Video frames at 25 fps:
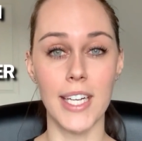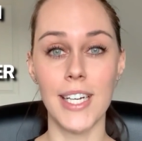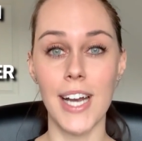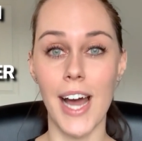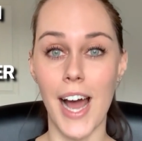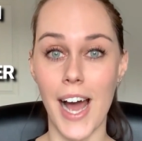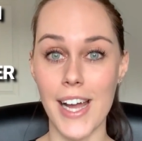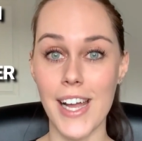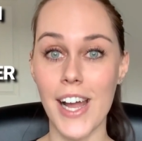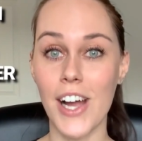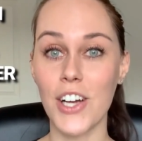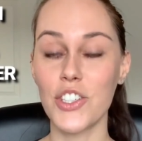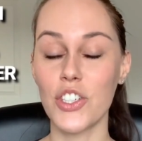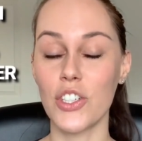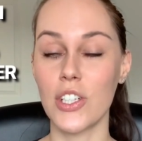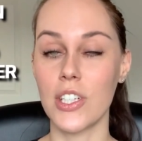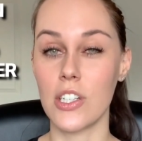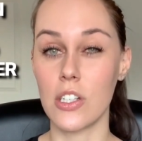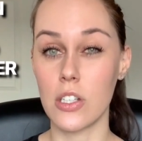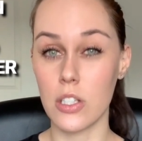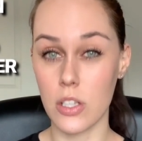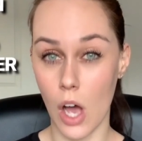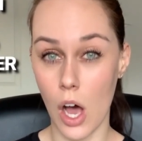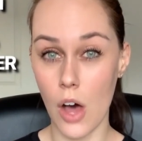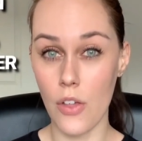And I actually
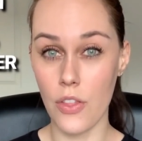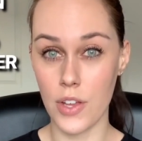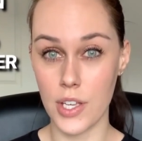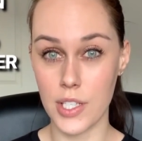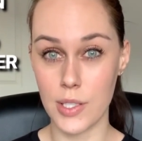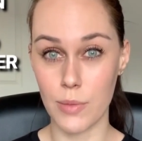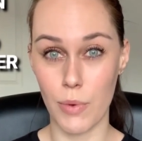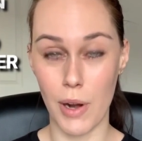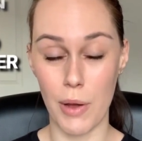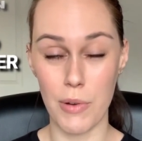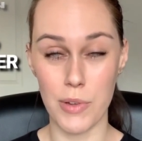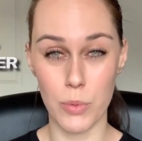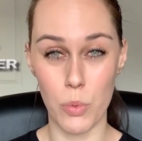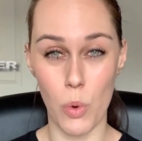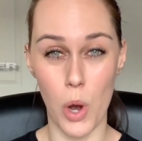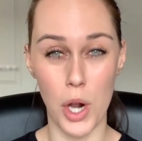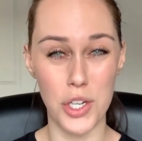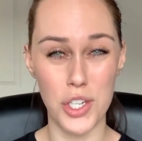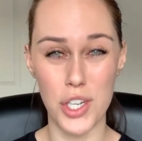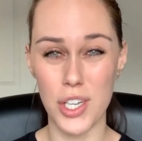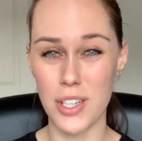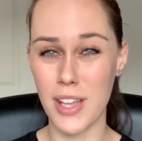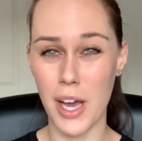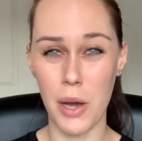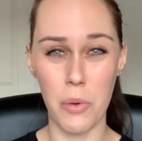saw this when I was
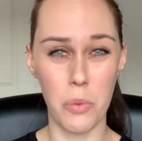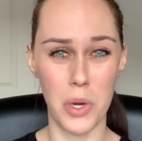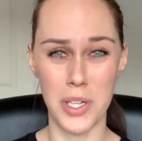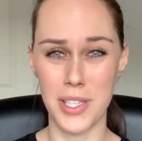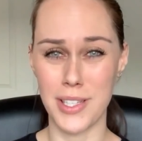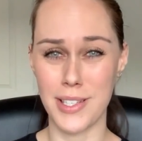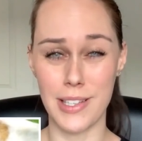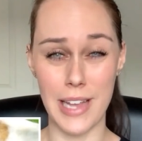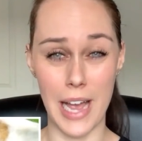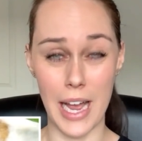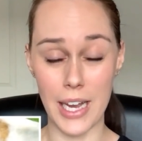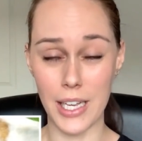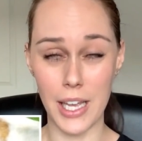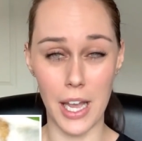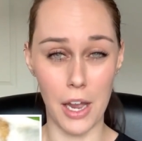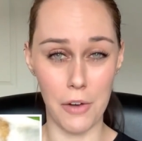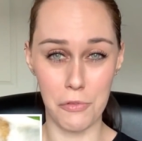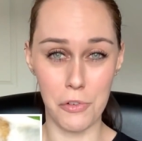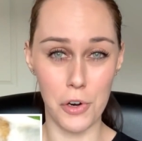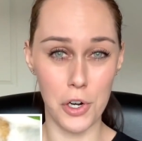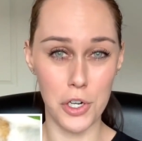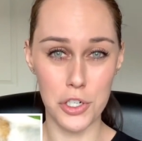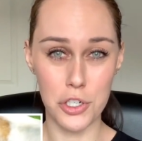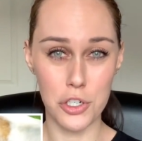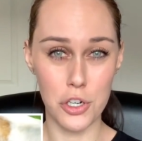watching that one Zac
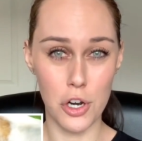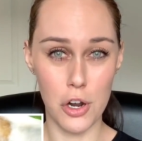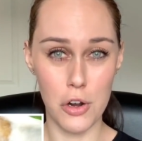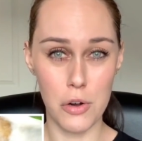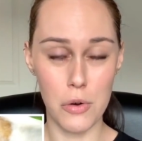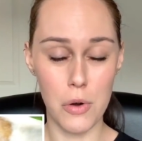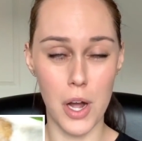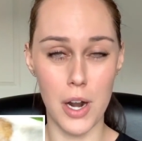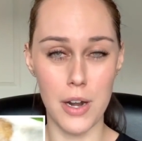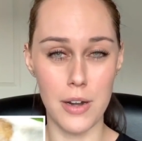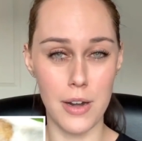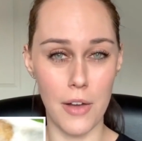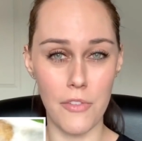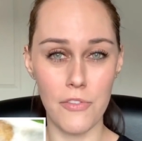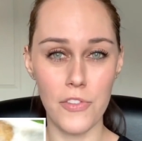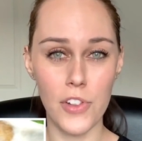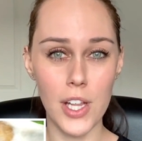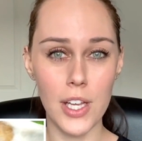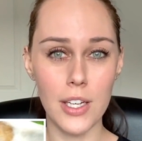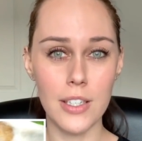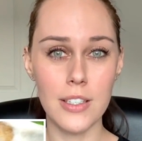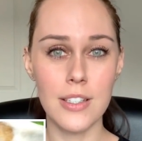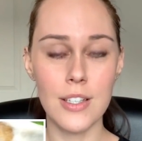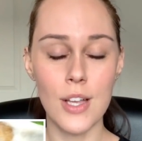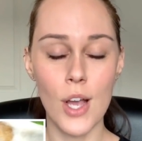Efron show on
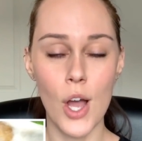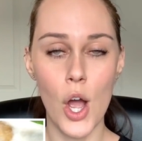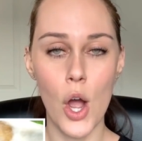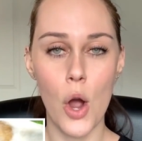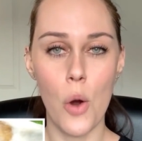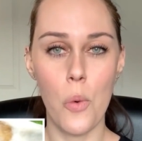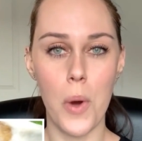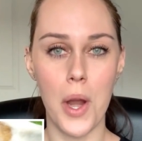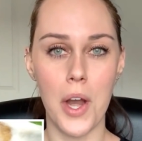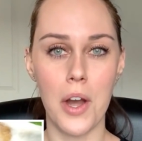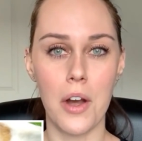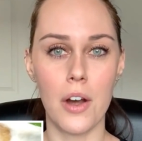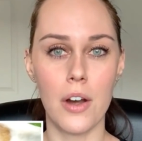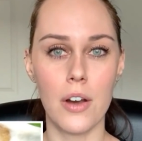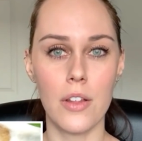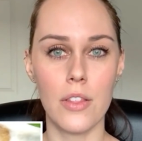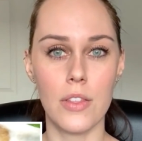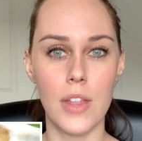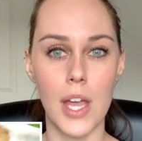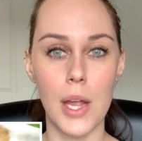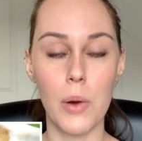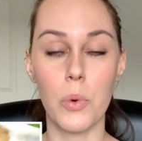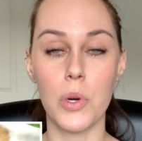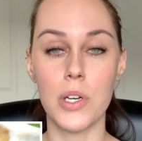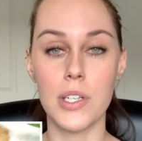Netflix, where
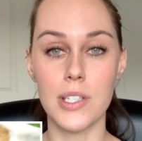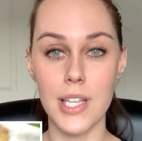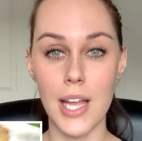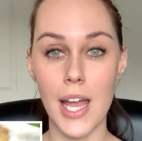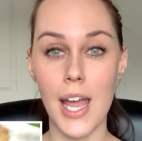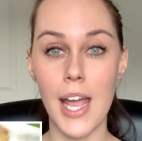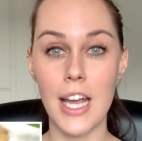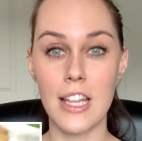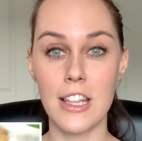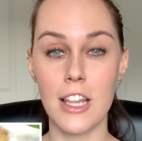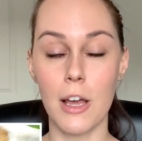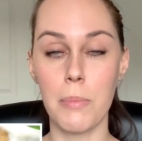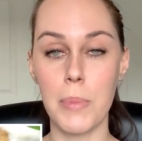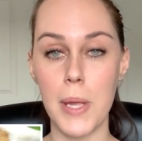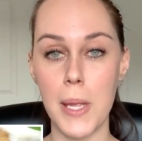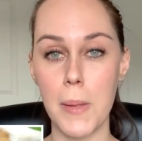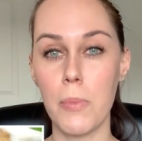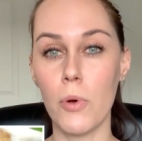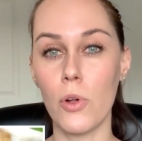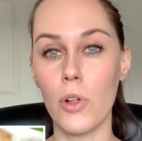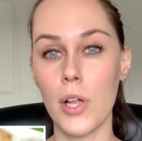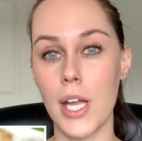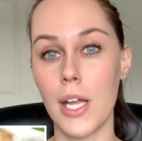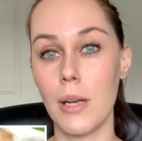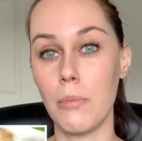they were saying that
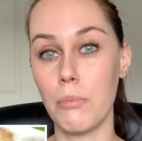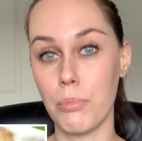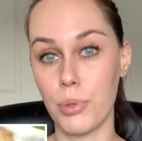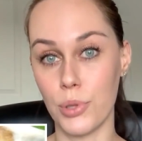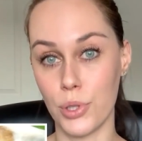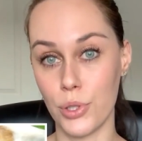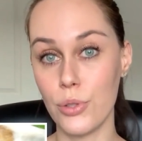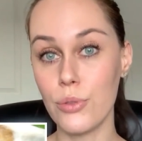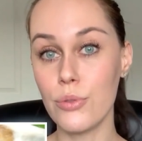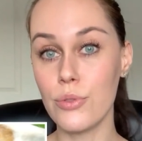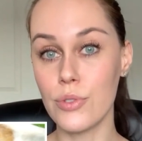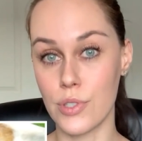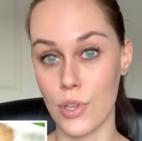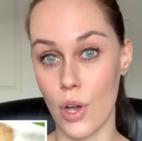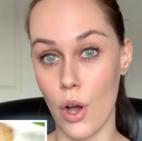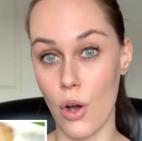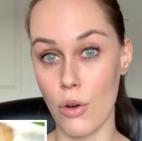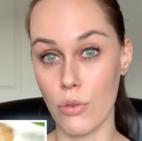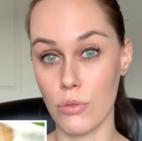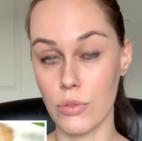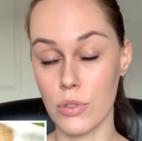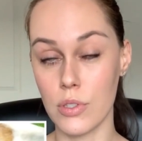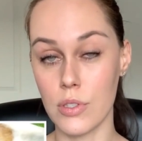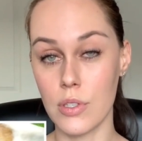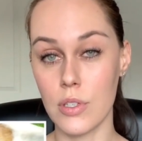people in blue
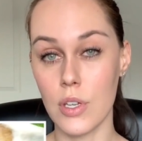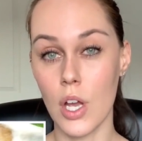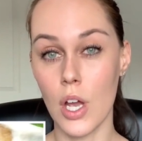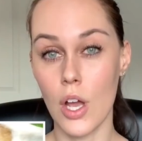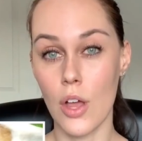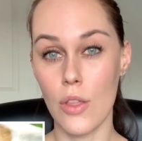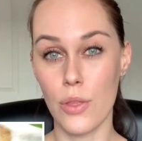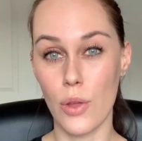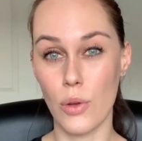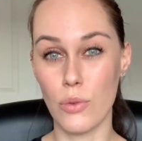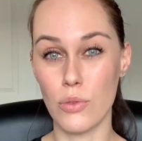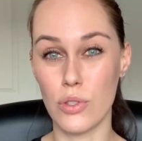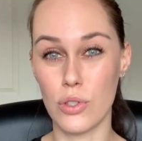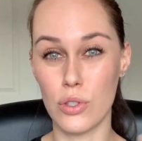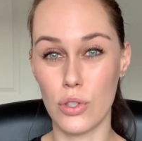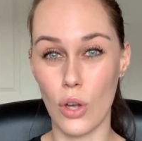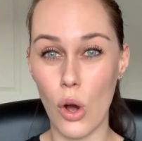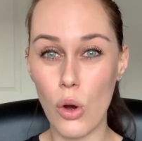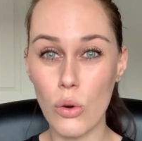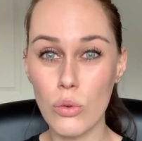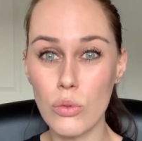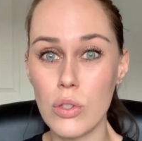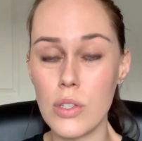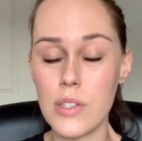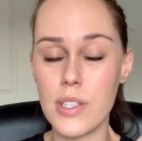zones, those
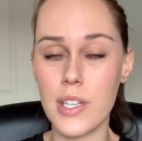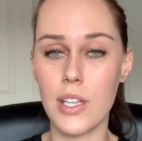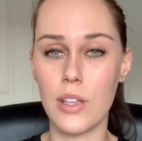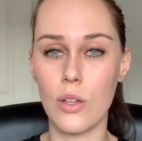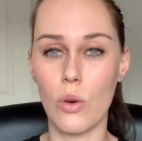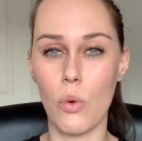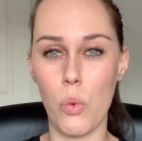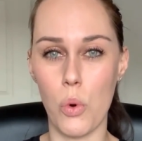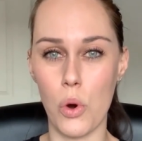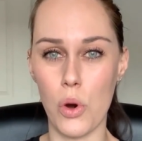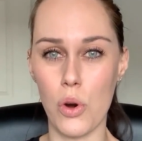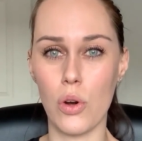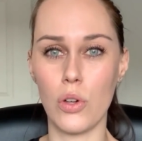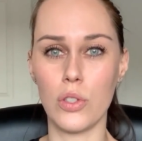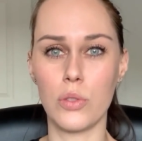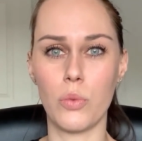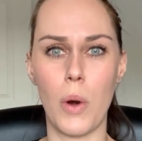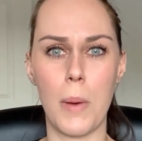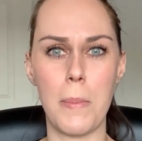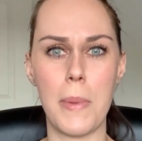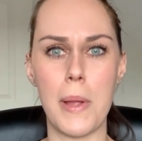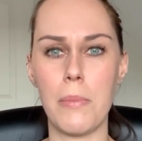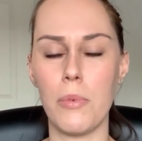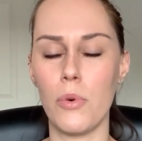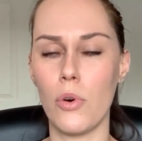zones in the world
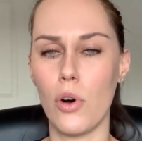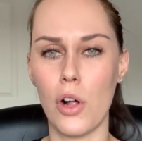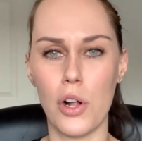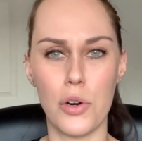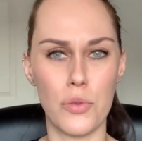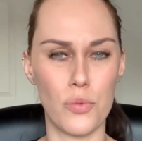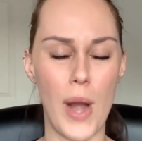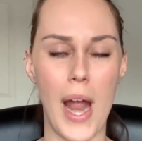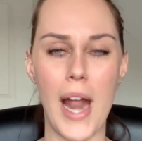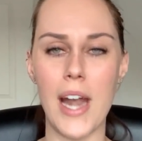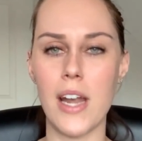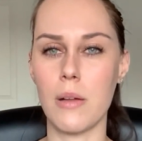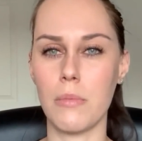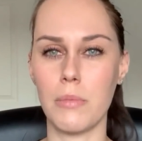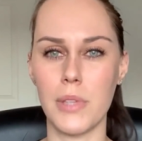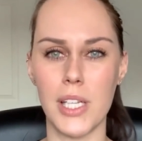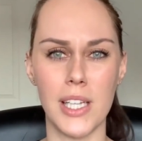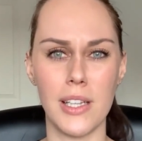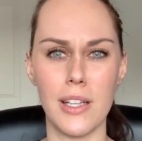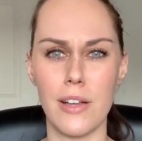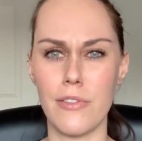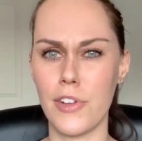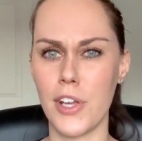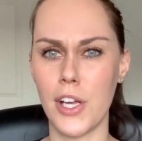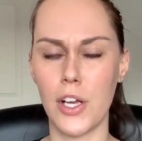where people are randomly
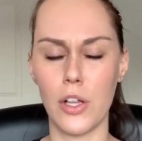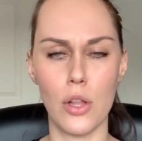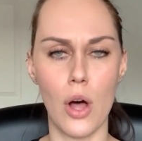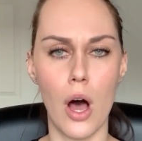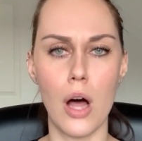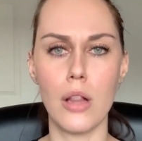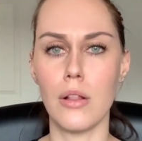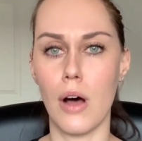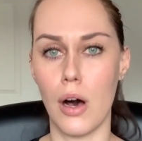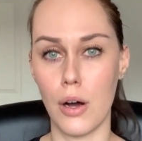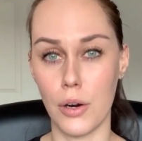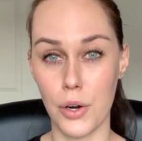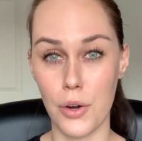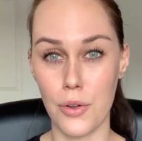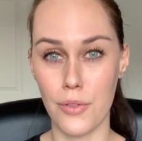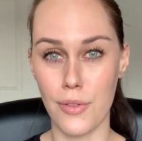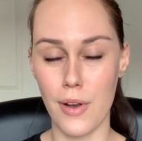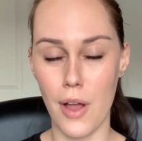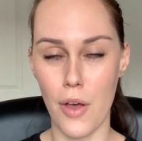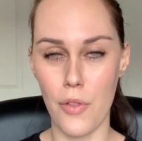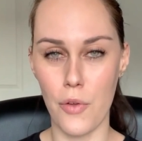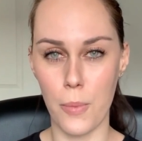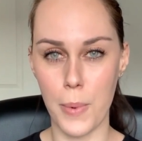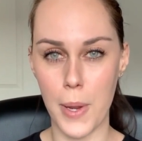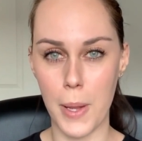living a lot longer
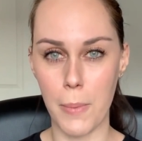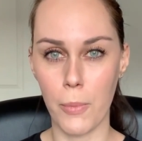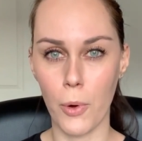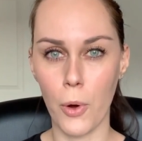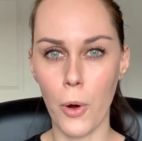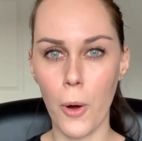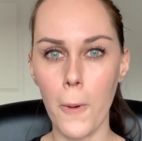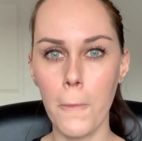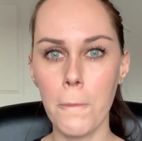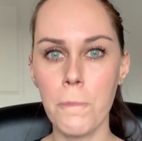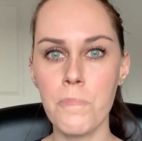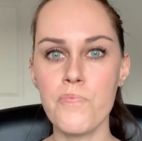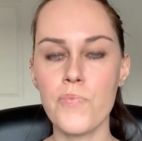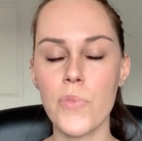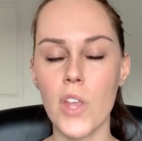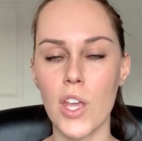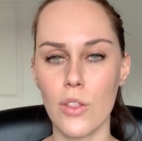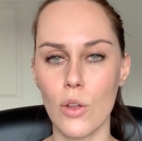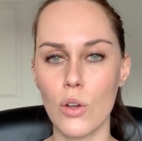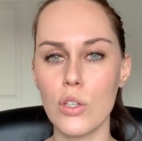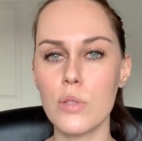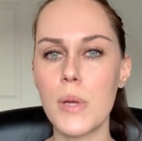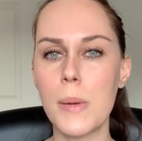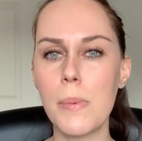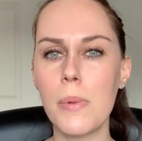than other people,
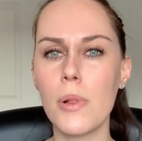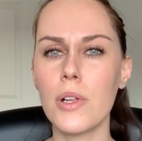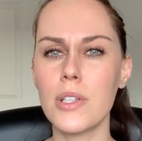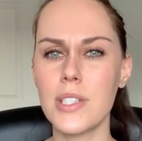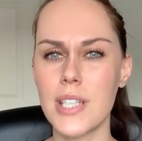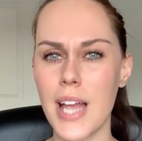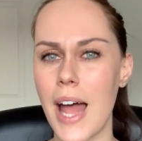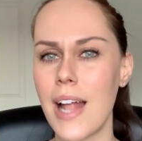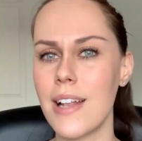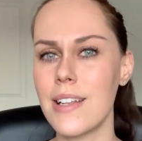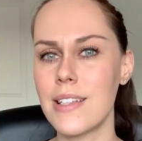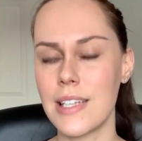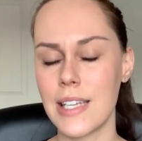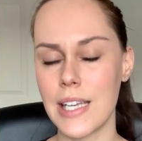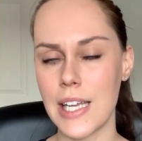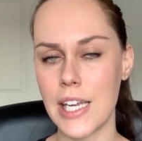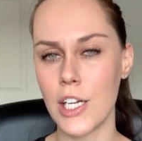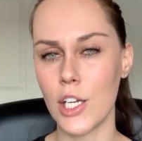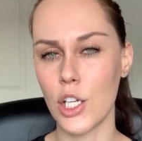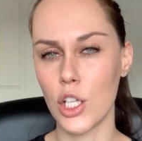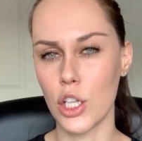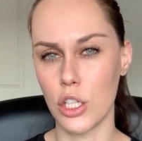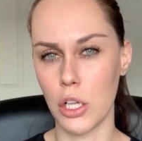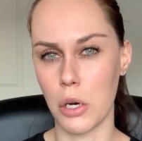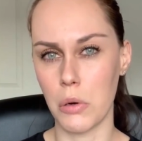those people would tend to
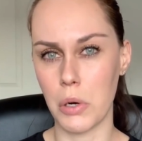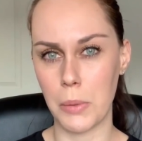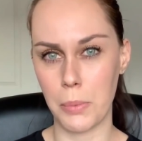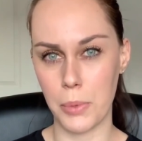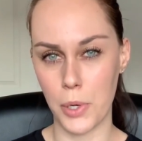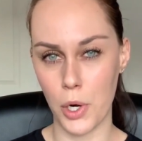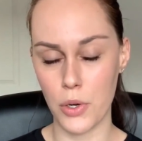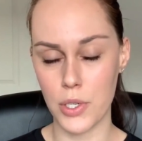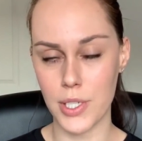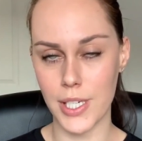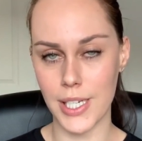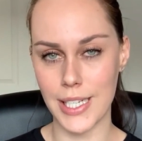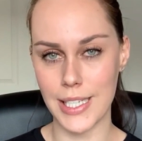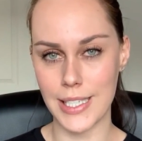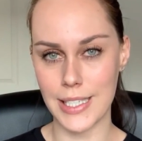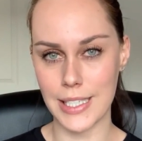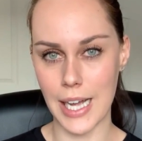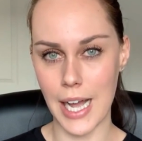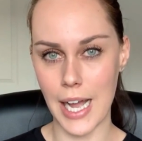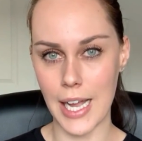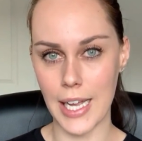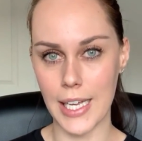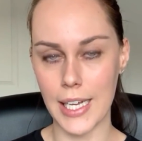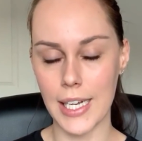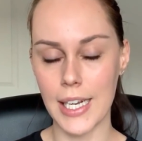eat a lower protein
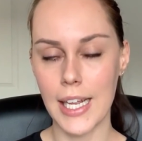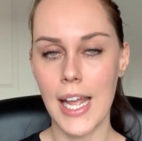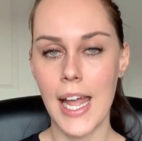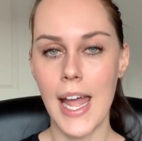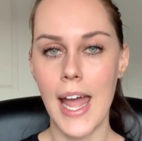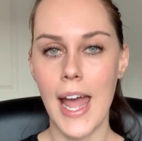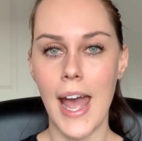diet.